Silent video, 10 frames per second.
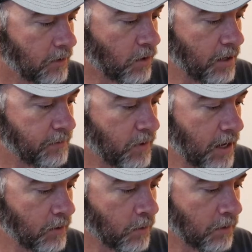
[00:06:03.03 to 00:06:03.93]
Great for
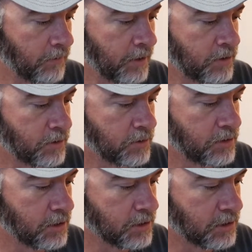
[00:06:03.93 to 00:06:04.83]
outdoor adventures
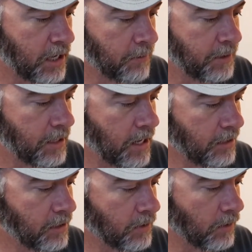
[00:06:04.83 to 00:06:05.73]
such as camping,
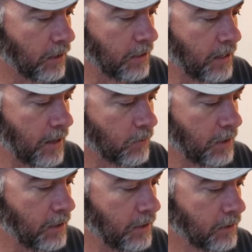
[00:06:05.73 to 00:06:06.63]
hiking, or late night
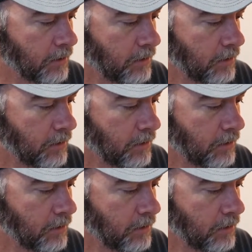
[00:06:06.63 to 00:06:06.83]
reading.